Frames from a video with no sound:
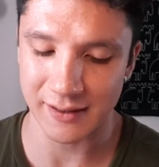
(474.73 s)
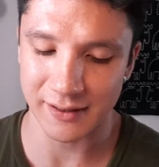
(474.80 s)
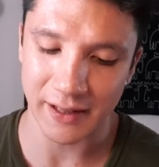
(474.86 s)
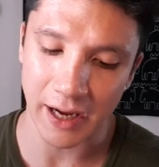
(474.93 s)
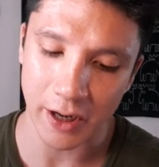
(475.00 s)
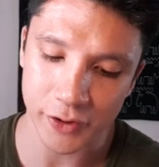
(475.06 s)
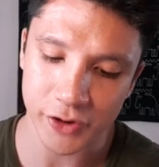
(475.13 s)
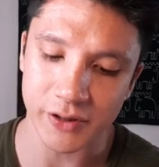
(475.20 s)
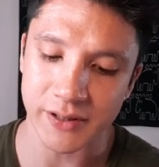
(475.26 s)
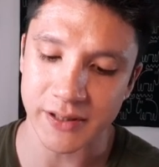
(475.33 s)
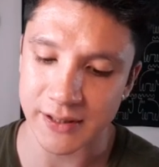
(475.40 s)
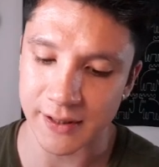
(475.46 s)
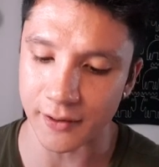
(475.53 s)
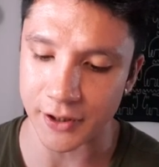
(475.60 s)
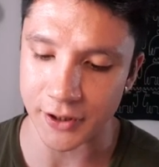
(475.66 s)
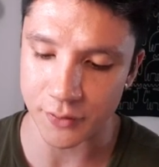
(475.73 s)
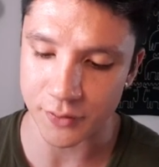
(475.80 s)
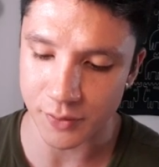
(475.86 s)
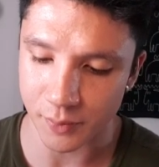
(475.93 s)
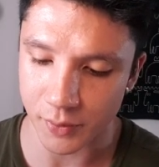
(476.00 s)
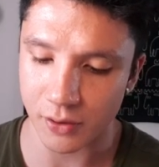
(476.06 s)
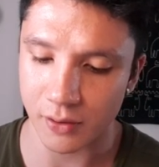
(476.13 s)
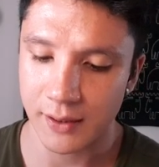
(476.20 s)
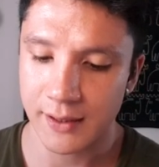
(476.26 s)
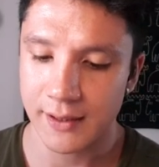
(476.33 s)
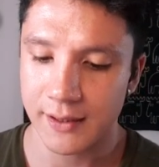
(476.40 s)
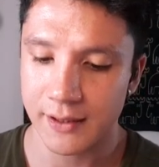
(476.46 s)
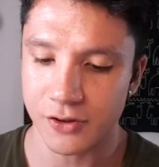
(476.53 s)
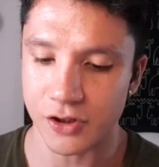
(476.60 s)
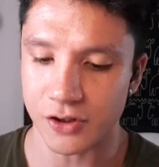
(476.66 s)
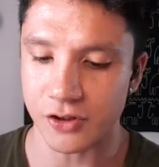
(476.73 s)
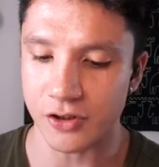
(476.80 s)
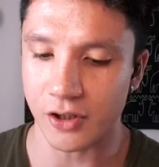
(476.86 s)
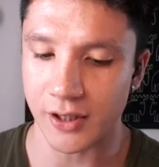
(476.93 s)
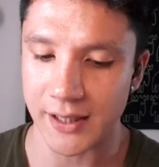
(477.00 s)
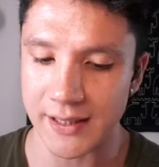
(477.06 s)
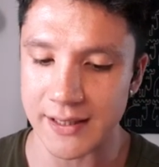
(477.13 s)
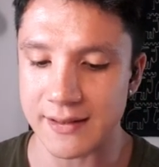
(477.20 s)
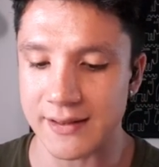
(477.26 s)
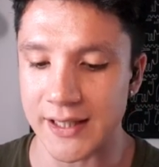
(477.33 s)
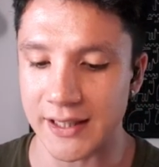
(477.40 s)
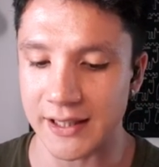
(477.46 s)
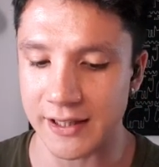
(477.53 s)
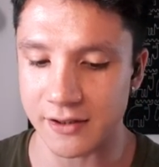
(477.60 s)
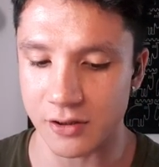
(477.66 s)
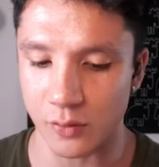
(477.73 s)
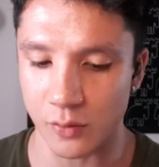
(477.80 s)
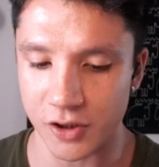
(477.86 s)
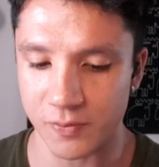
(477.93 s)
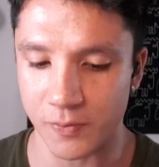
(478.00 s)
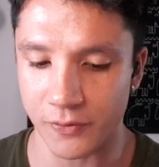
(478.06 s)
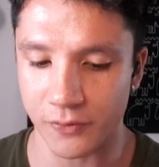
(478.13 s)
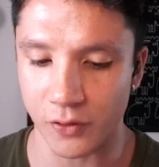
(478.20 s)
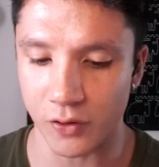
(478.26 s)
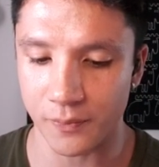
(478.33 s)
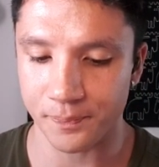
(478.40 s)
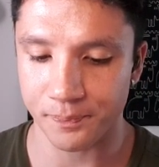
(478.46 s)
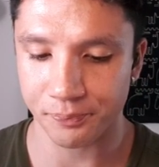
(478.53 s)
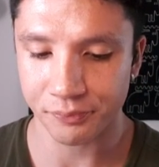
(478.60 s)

The Aljun is still usable, it's just not as deadly as it was before.